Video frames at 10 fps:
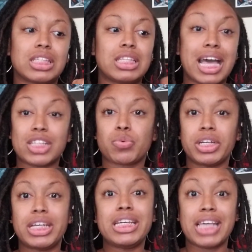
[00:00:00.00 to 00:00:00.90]
That's where
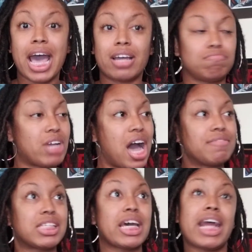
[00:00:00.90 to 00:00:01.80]
he's at. I've
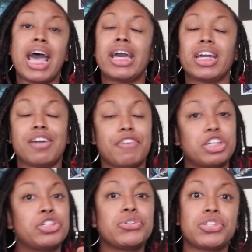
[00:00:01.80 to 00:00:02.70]
said, hey, if I
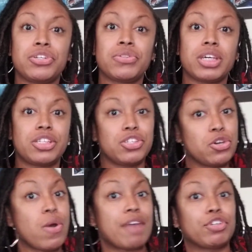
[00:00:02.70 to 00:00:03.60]
choose to do this, you're
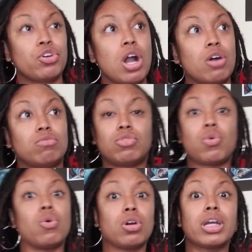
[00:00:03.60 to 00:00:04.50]
going to have to grow,
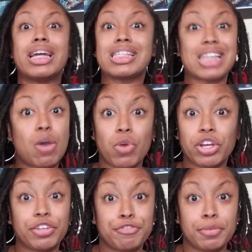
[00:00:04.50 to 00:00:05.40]
or it's not
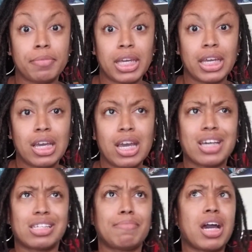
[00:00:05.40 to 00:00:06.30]
working for me. Because
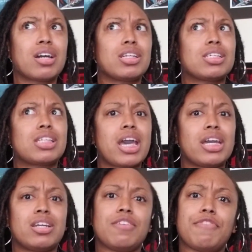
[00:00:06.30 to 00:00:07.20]
I'm not going to stay in
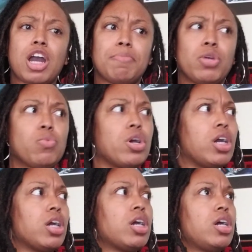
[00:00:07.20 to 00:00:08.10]
an environment
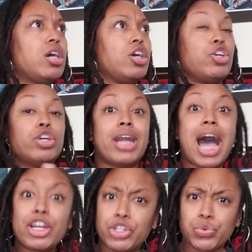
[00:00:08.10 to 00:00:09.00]
where you're
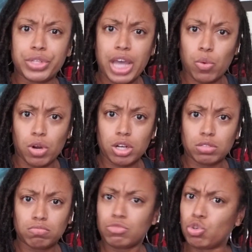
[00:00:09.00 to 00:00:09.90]
not doing that work.
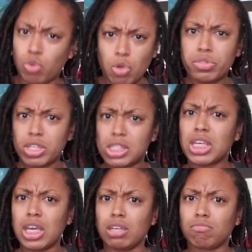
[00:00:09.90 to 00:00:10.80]
Growth is
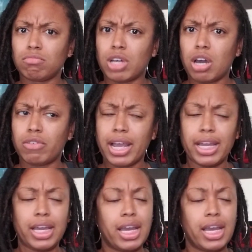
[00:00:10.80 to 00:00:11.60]
key. All right.